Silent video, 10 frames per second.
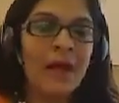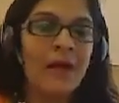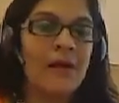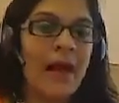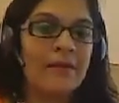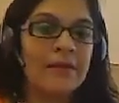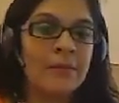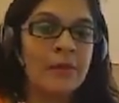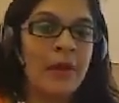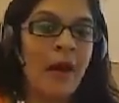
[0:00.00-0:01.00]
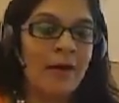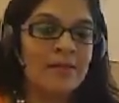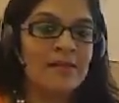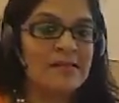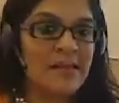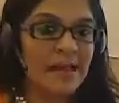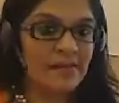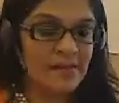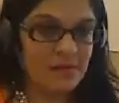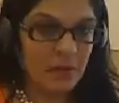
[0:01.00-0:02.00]
at a liberal arts and
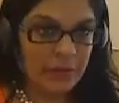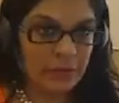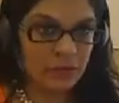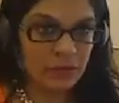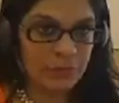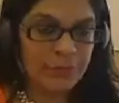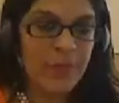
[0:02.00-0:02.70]
sciences college.